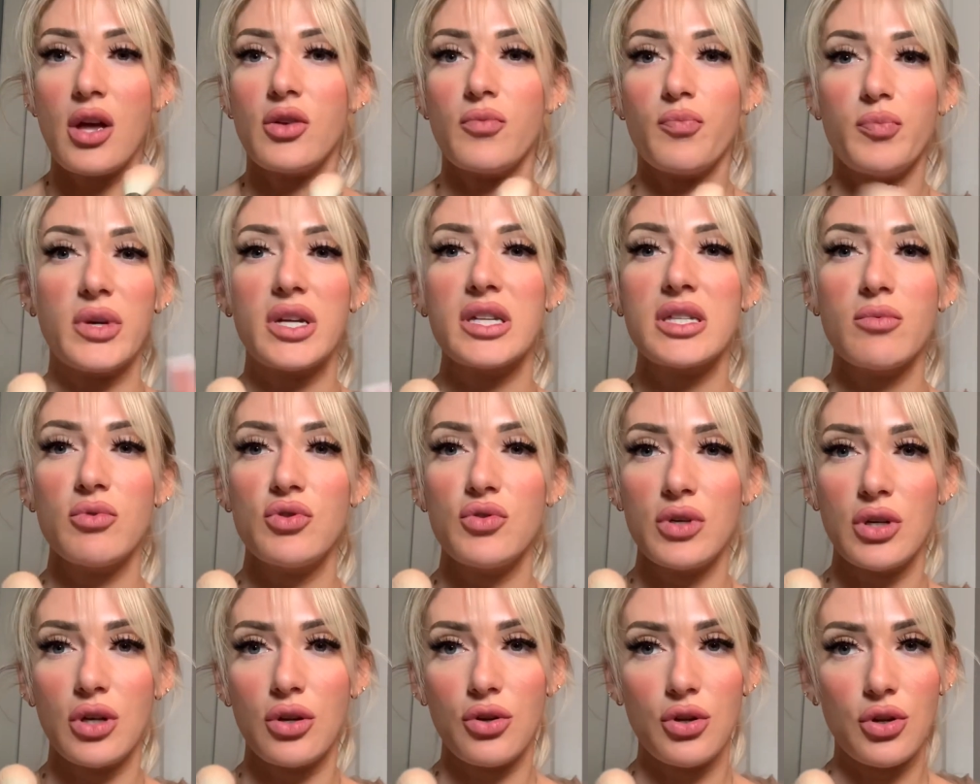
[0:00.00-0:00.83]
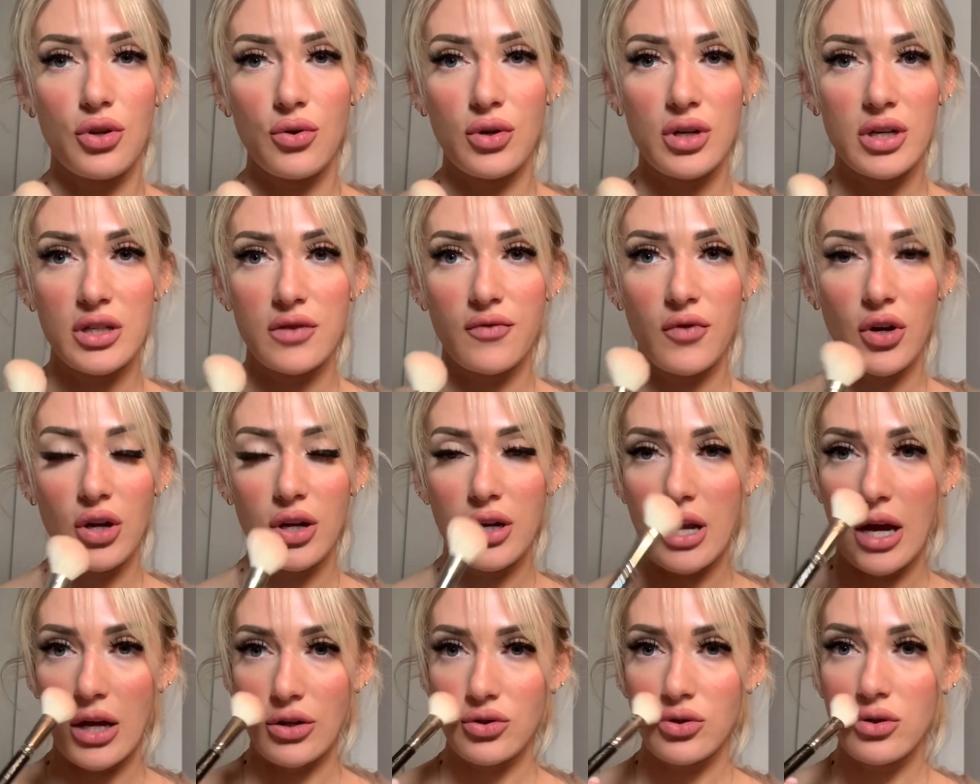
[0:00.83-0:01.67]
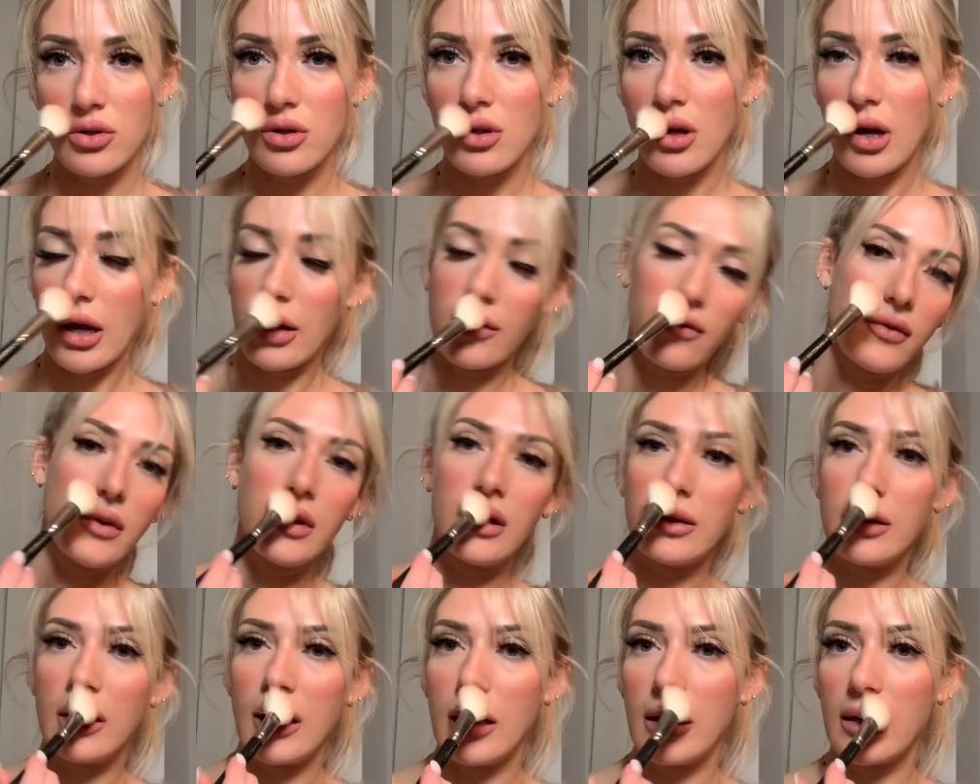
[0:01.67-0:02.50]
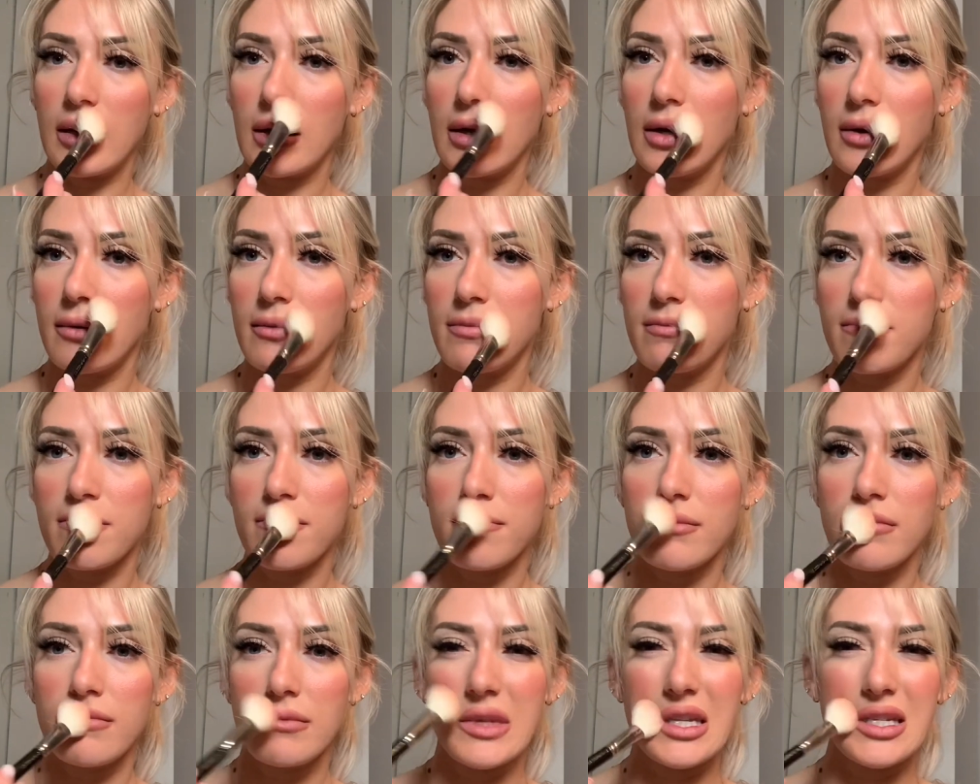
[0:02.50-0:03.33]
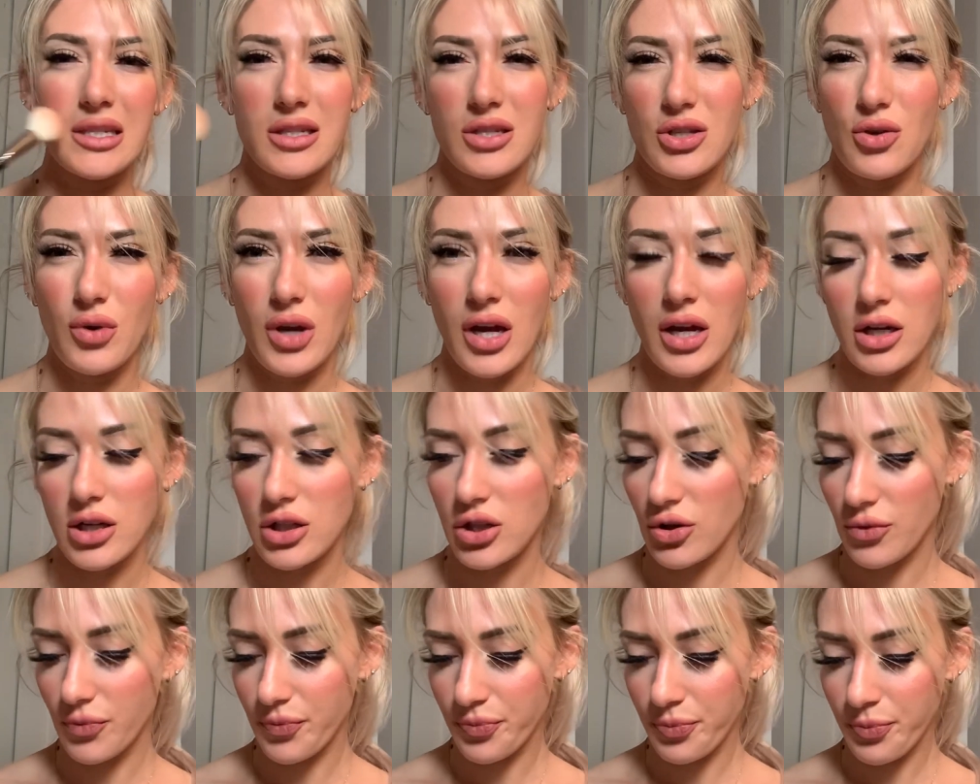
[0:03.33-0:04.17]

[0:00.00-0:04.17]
Because I'm doing a nude and it's very natural, I feel like this is okay to do.